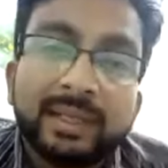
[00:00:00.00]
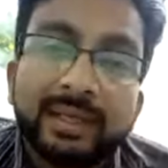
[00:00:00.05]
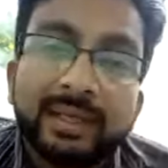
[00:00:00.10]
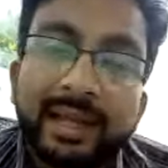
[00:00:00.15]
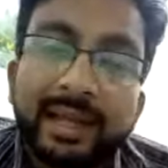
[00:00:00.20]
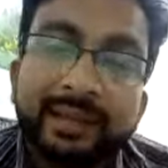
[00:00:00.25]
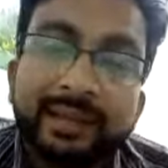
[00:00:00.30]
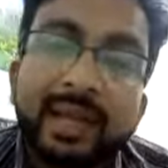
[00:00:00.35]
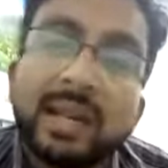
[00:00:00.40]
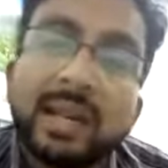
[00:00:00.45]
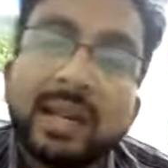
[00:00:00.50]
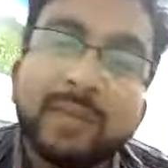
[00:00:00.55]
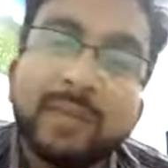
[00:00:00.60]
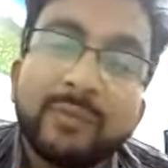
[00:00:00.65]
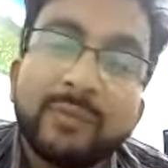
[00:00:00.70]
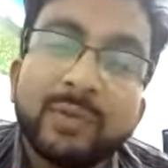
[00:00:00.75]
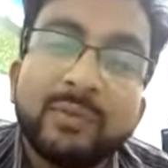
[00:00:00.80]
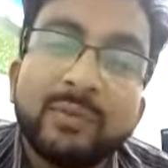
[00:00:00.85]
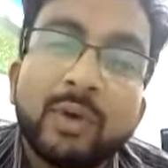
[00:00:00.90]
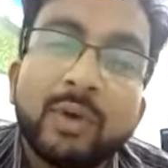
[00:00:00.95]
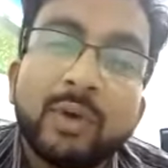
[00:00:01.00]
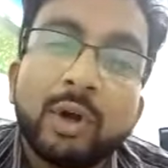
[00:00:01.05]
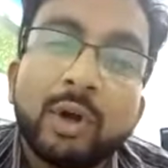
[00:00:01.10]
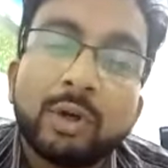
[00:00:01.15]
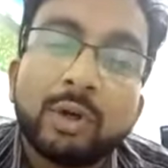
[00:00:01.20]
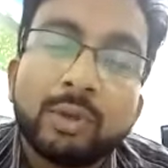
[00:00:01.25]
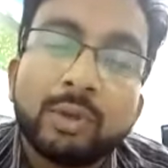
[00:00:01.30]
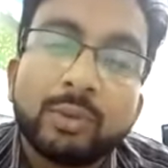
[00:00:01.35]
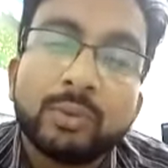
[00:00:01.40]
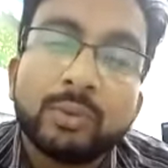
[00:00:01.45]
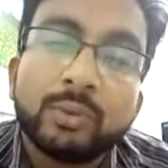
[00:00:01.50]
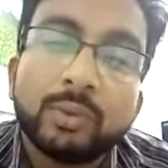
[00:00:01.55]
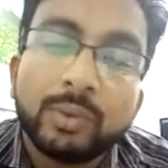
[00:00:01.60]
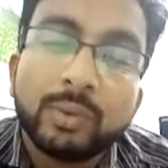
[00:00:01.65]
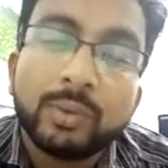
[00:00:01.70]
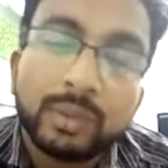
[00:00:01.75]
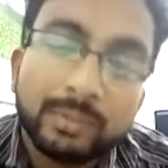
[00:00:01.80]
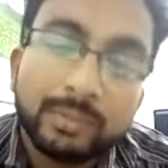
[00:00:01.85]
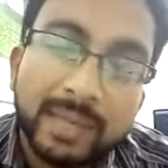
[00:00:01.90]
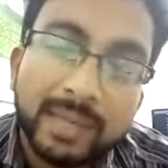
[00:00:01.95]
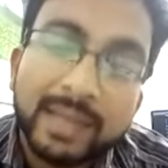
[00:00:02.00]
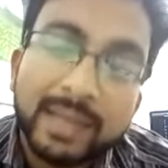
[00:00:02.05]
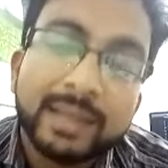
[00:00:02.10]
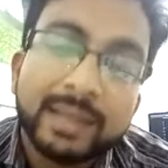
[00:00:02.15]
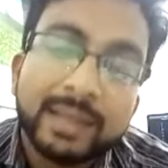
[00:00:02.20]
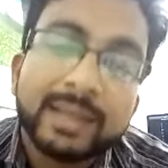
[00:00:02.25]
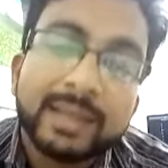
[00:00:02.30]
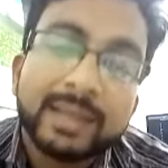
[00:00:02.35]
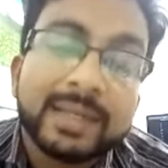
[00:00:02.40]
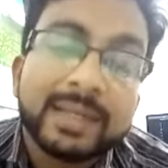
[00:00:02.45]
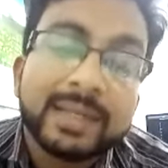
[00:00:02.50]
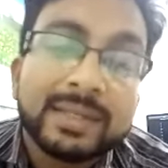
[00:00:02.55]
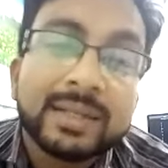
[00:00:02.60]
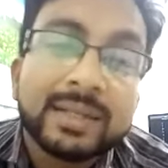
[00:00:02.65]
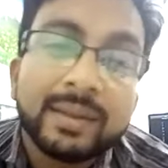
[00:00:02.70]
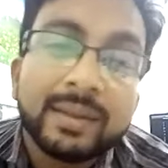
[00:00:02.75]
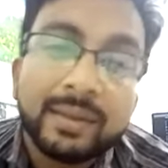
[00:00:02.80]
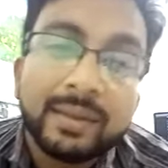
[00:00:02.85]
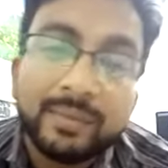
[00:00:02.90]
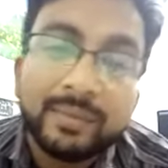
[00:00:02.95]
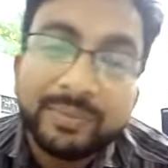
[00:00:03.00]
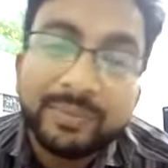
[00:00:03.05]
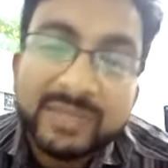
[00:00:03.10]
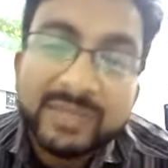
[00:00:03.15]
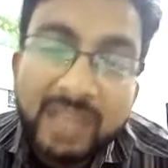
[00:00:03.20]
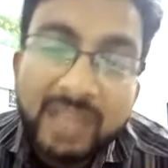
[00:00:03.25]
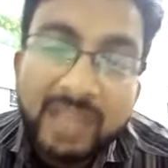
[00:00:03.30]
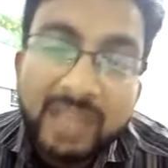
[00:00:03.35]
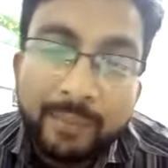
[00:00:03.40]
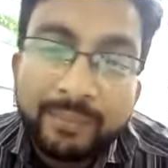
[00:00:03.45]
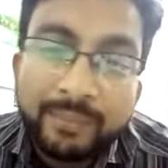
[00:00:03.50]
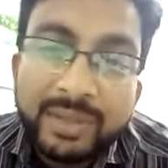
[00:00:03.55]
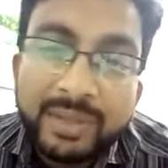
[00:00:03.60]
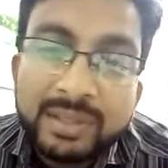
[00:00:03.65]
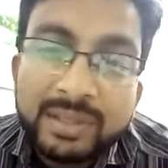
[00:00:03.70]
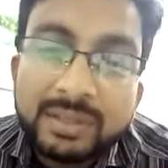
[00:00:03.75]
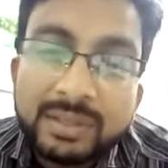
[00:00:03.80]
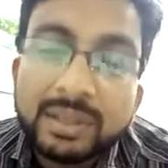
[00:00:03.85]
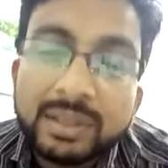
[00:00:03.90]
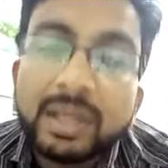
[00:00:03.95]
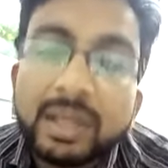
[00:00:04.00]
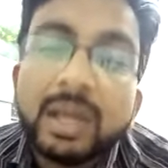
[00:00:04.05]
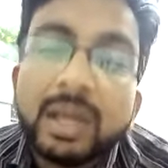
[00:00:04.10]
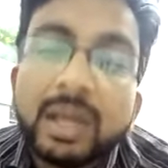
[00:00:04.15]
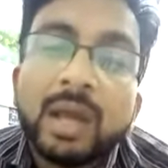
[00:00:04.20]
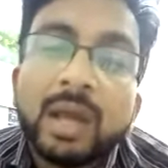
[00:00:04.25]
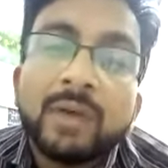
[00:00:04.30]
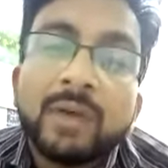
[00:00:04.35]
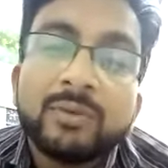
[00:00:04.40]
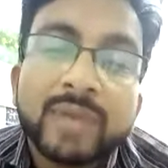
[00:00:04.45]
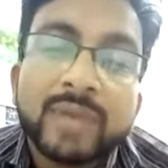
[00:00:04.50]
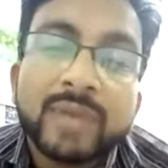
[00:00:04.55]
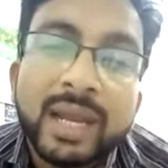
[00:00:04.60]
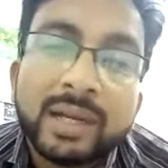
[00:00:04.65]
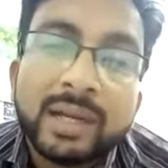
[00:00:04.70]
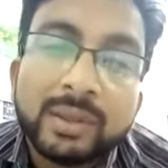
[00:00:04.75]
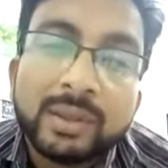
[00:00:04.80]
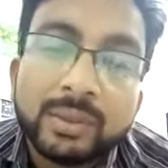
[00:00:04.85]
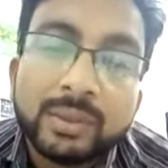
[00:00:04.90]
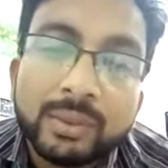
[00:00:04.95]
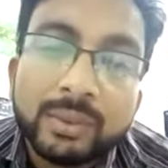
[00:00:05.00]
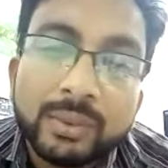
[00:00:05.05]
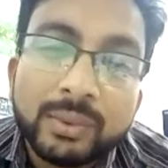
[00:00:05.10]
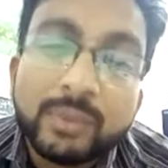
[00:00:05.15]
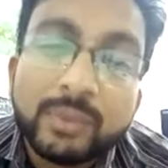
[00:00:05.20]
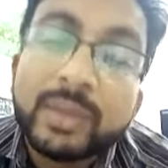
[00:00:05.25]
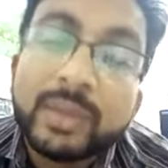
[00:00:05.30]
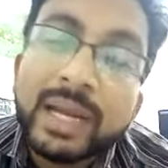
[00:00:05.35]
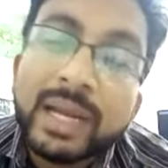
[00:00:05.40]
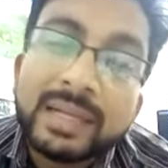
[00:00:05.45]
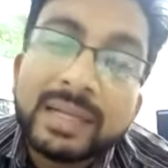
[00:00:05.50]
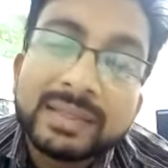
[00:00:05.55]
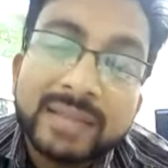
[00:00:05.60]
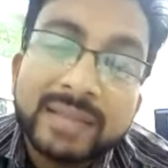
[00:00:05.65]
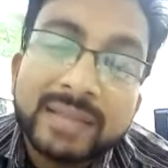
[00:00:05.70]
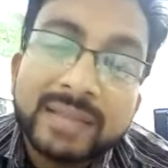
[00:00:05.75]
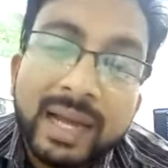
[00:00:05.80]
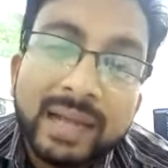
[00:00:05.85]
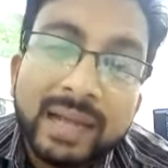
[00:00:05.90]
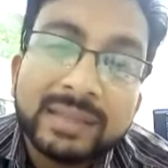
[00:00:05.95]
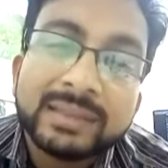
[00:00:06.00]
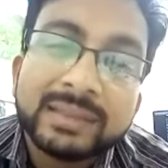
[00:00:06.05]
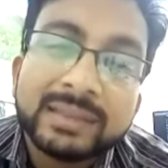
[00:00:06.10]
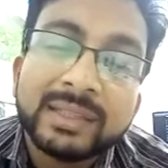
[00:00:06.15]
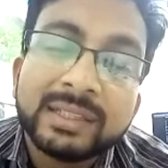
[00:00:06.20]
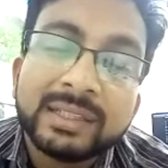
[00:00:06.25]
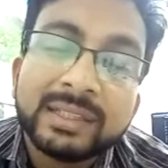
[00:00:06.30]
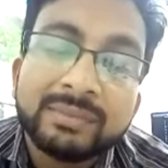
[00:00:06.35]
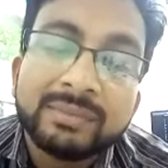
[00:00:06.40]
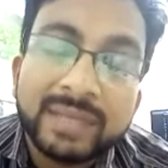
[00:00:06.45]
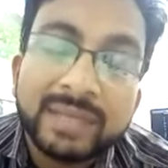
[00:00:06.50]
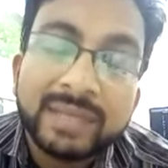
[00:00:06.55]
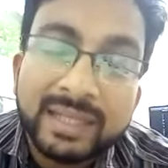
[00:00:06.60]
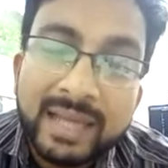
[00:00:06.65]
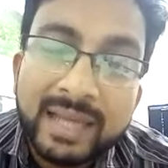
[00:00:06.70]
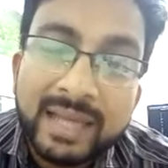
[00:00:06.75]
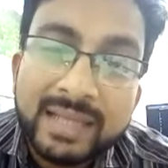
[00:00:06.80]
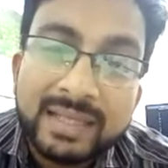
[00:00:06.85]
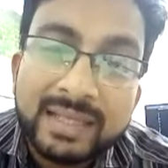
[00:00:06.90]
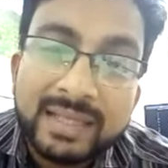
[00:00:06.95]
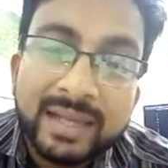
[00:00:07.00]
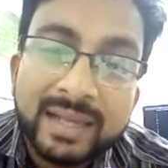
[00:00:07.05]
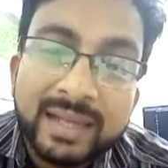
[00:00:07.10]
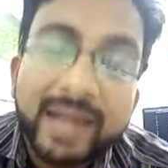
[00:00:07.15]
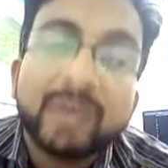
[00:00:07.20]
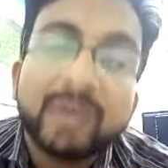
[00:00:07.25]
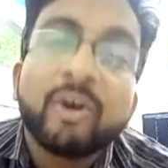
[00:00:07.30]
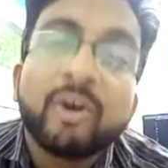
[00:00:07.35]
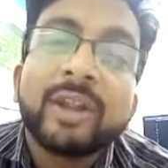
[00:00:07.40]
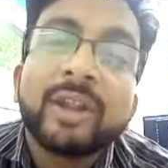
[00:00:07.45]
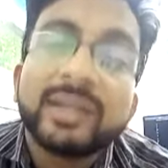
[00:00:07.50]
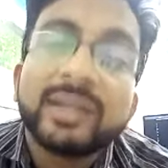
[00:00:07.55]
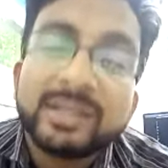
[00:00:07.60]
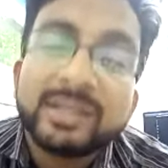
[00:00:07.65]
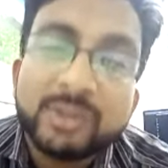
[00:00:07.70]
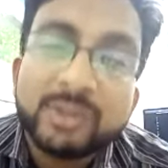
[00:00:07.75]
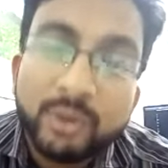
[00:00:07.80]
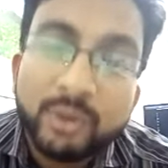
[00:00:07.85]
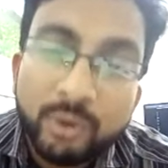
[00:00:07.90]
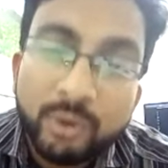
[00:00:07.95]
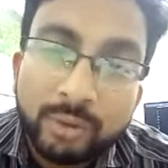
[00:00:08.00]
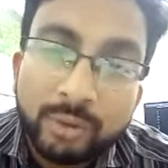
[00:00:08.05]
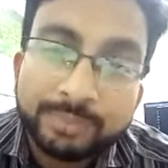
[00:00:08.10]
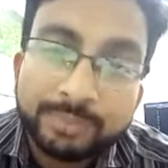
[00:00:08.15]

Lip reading: like that, if you want to make it suppress, you can start certain medication like norethestone.